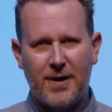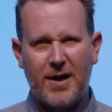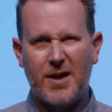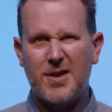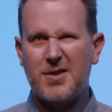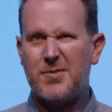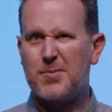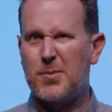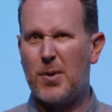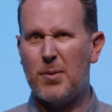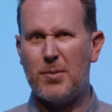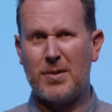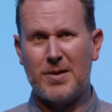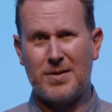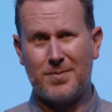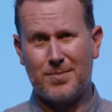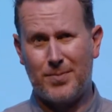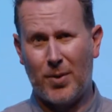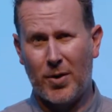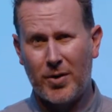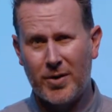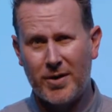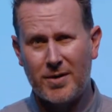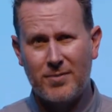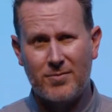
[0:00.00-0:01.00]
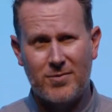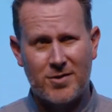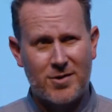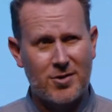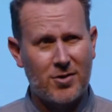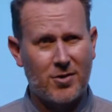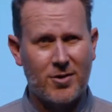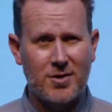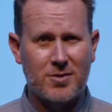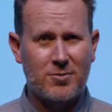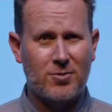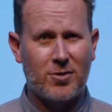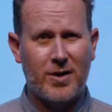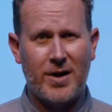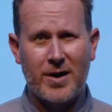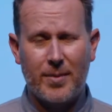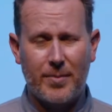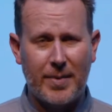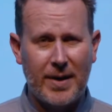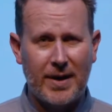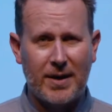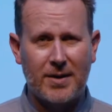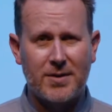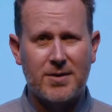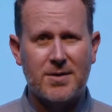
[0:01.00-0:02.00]
His body sugars were out of
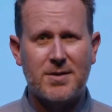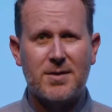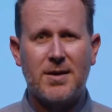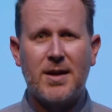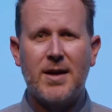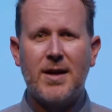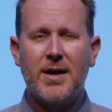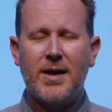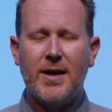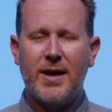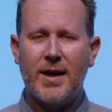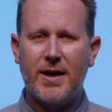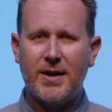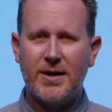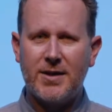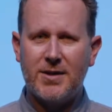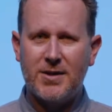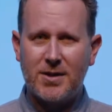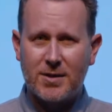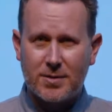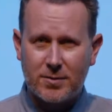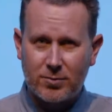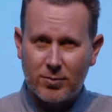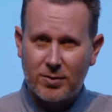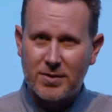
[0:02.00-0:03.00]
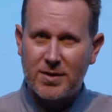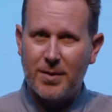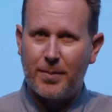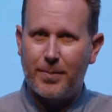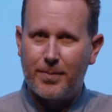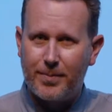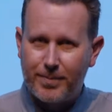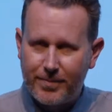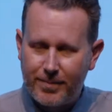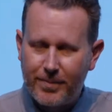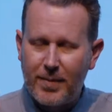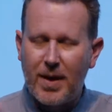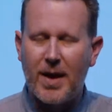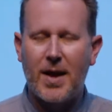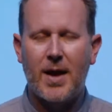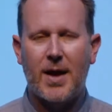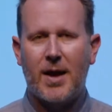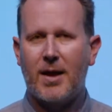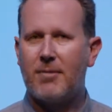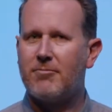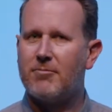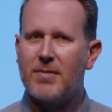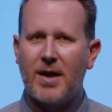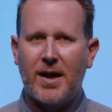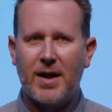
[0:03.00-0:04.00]
balance, and he just was and
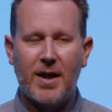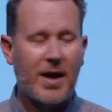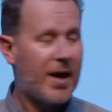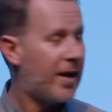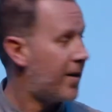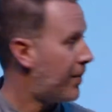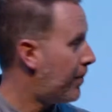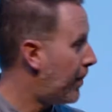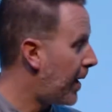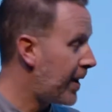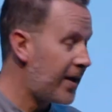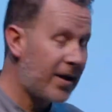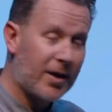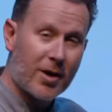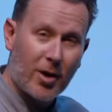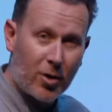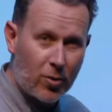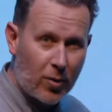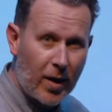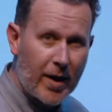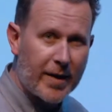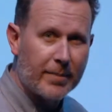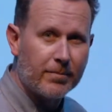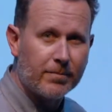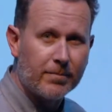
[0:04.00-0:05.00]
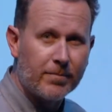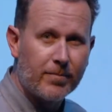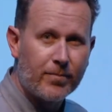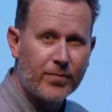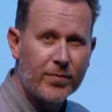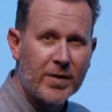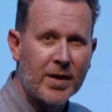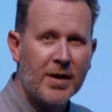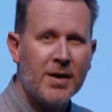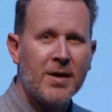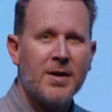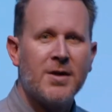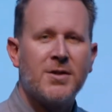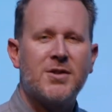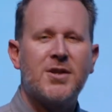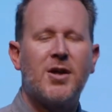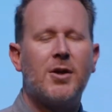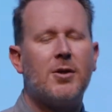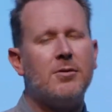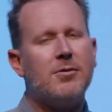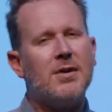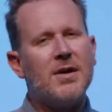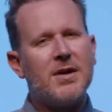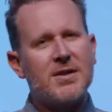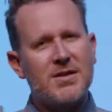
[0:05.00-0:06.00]
it made it go away.
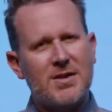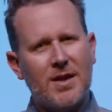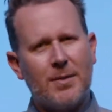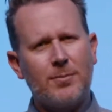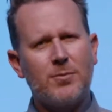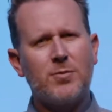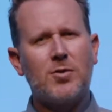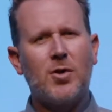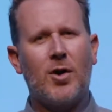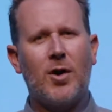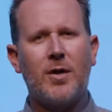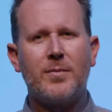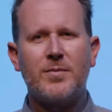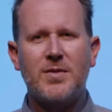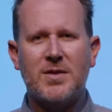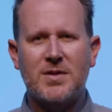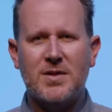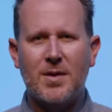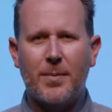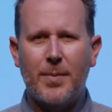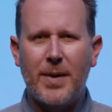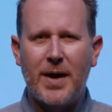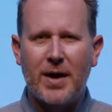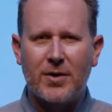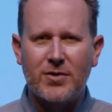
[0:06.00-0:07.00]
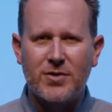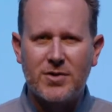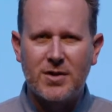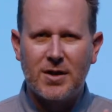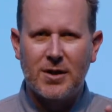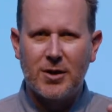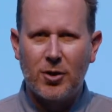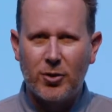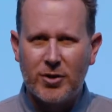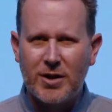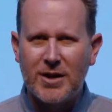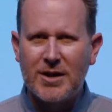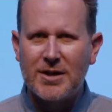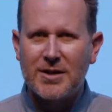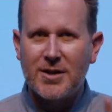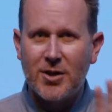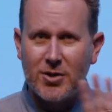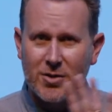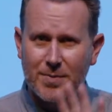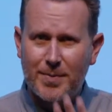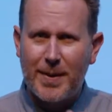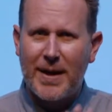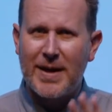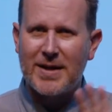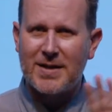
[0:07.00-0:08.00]
So sometimes it's about looking at
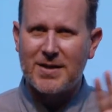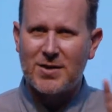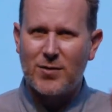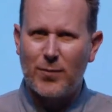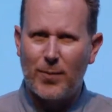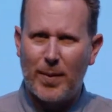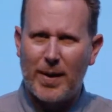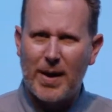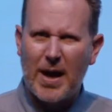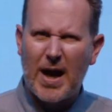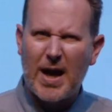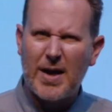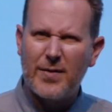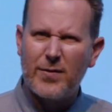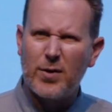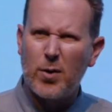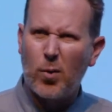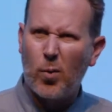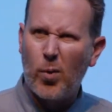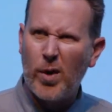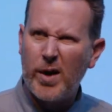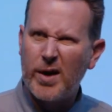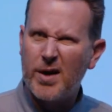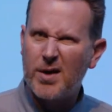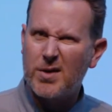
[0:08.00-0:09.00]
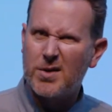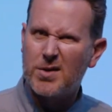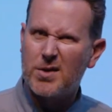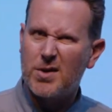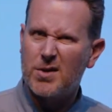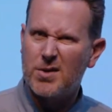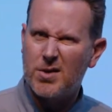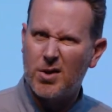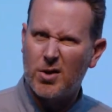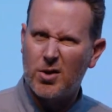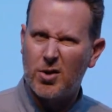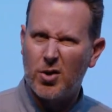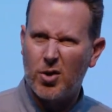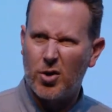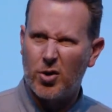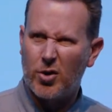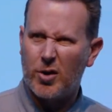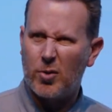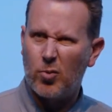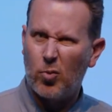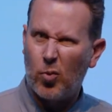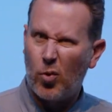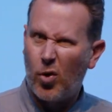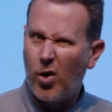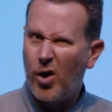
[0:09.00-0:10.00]
those patterns of behaviour. When is this
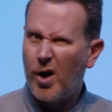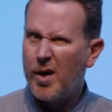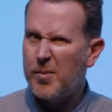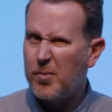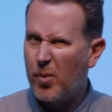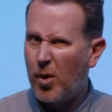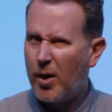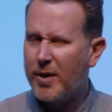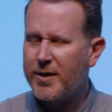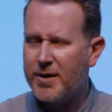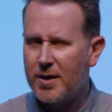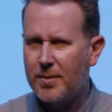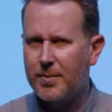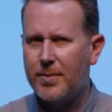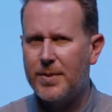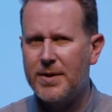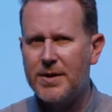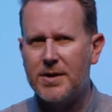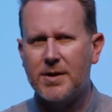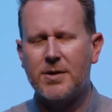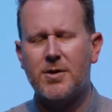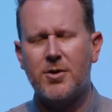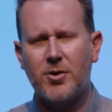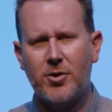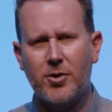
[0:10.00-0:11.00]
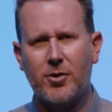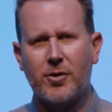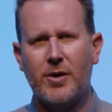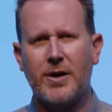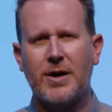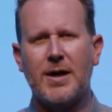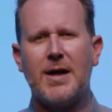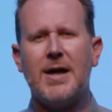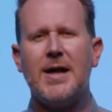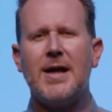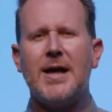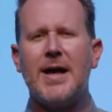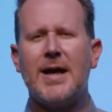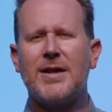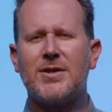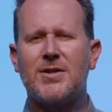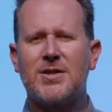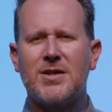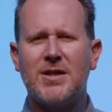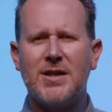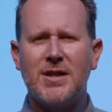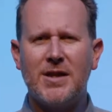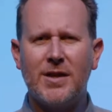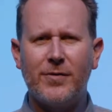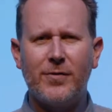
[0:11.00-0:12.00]
occurring? Why might it be occurring? And
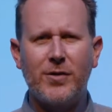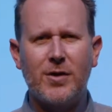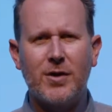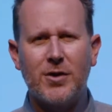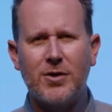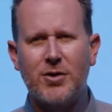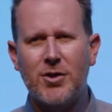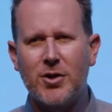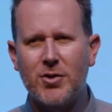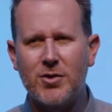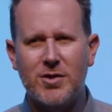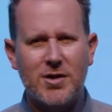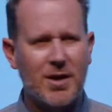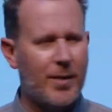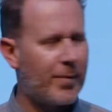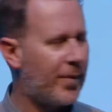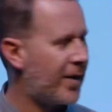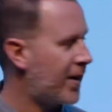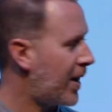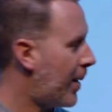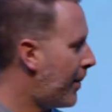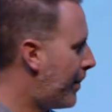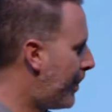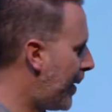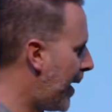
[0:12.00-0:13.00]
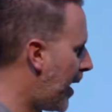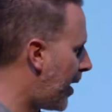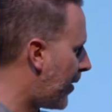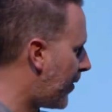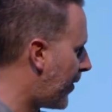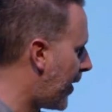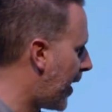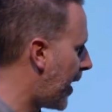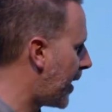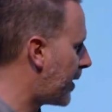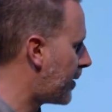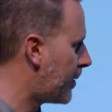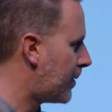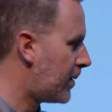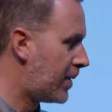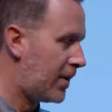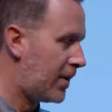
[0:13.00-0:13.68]
seeing if you can do something about that.